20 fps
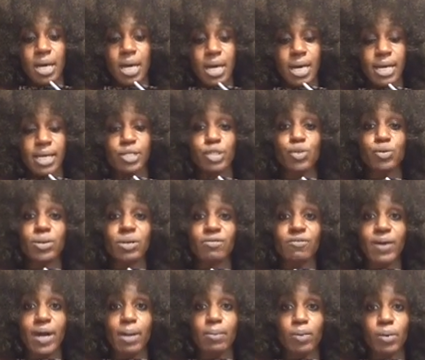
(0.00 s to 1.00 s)
and shrink
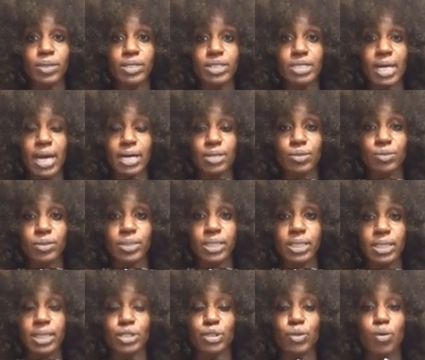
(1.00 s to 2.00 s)
fibroids naturally,
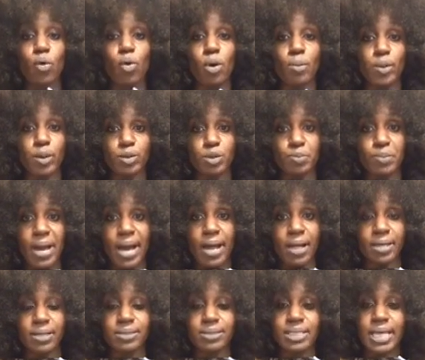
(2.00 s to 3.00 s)
get your hormones
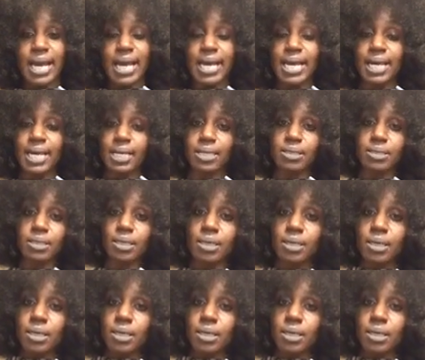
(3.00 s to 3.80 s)
balanced, and